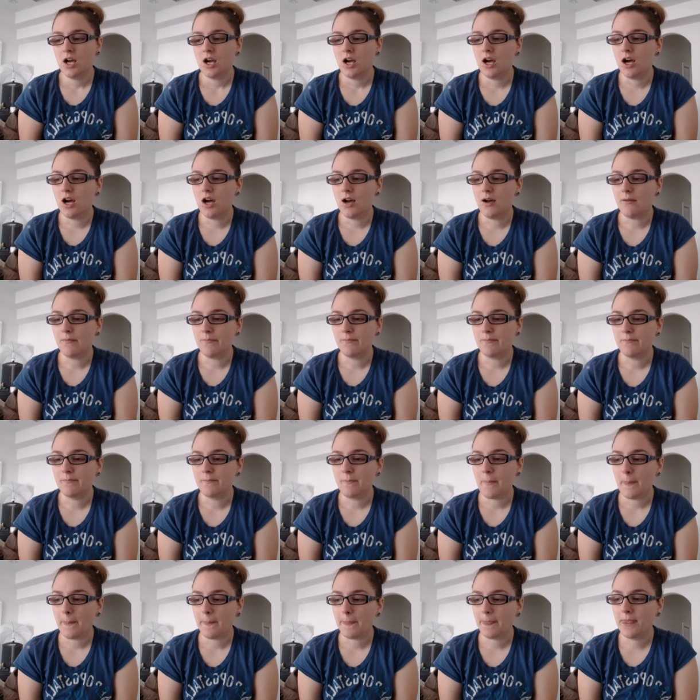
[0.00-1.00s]

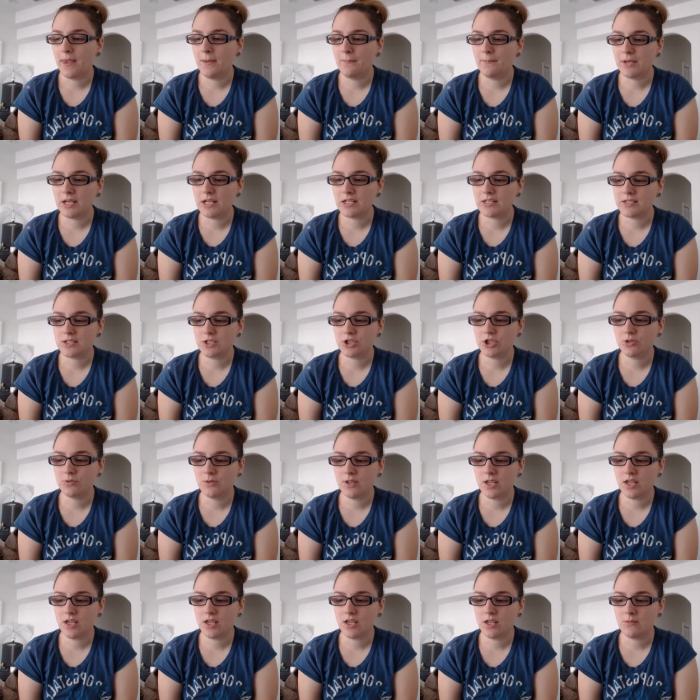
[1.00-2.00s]
The biggest issue
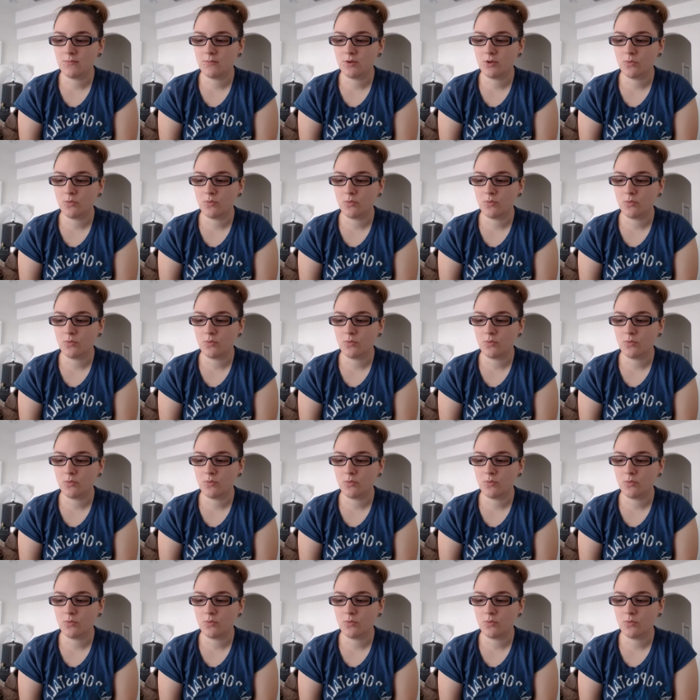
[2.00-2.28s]
came